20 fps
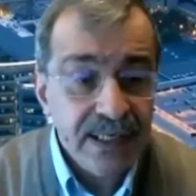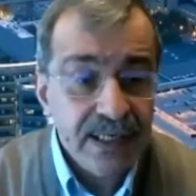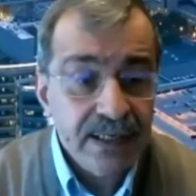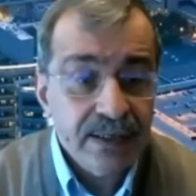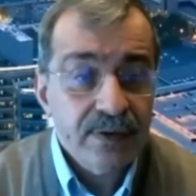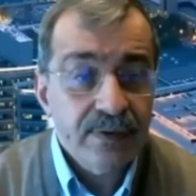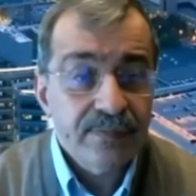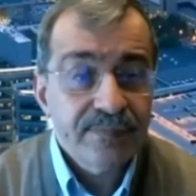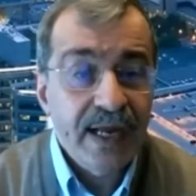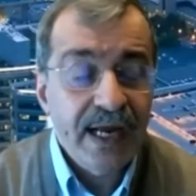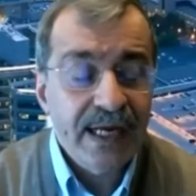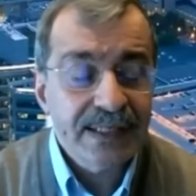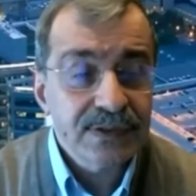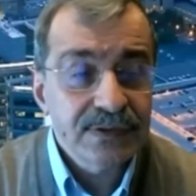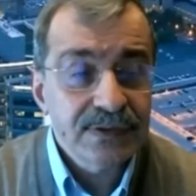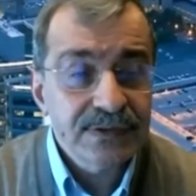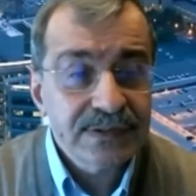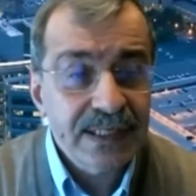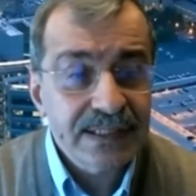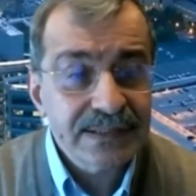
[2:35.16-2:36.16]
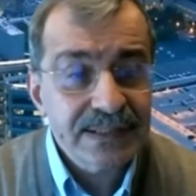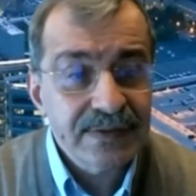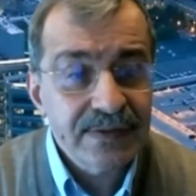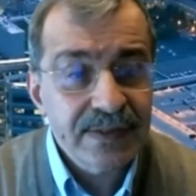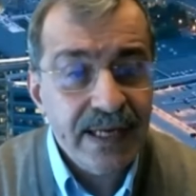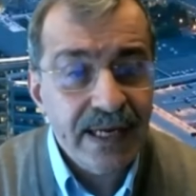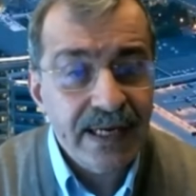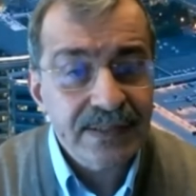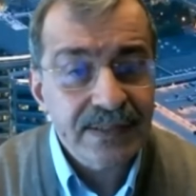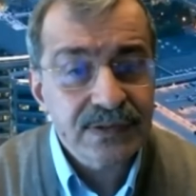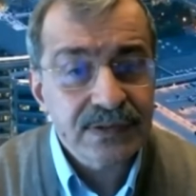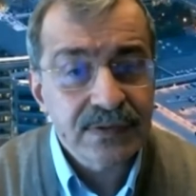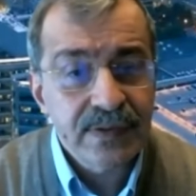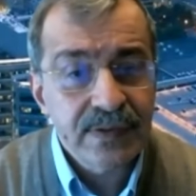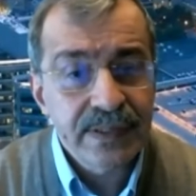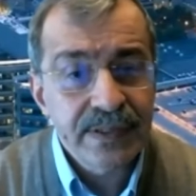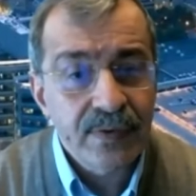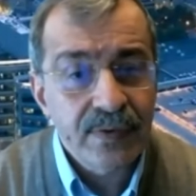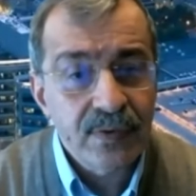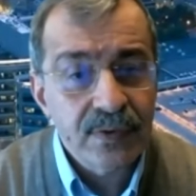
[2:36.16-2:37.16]
care of gastrointestinal cancer
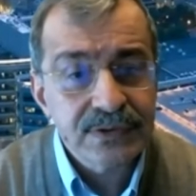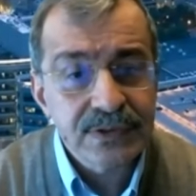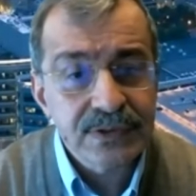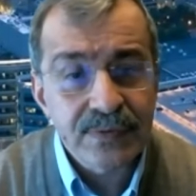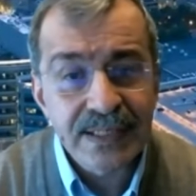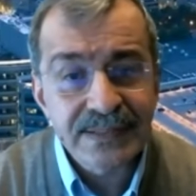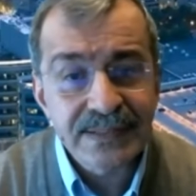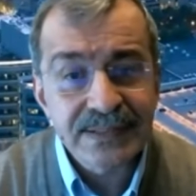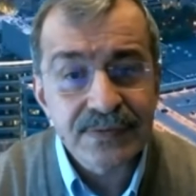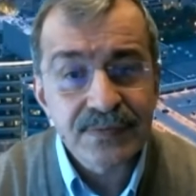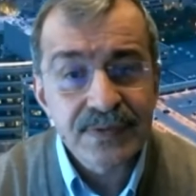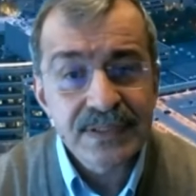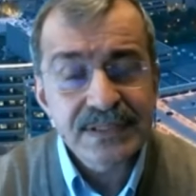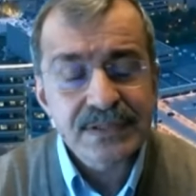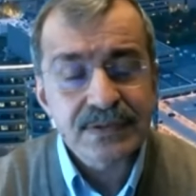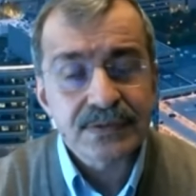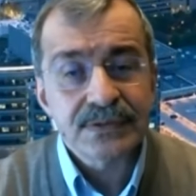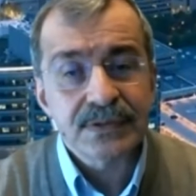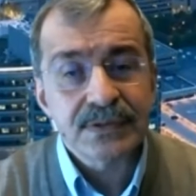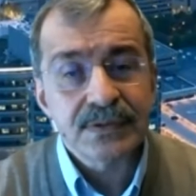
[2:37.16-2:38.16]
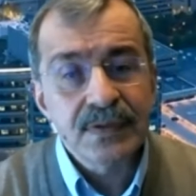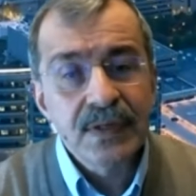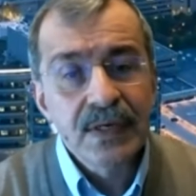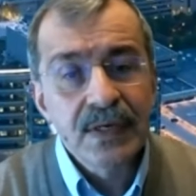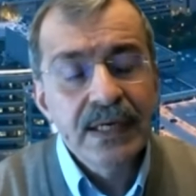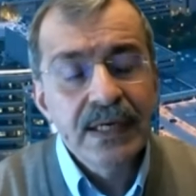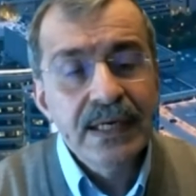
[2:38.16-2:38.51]
and also as a researcher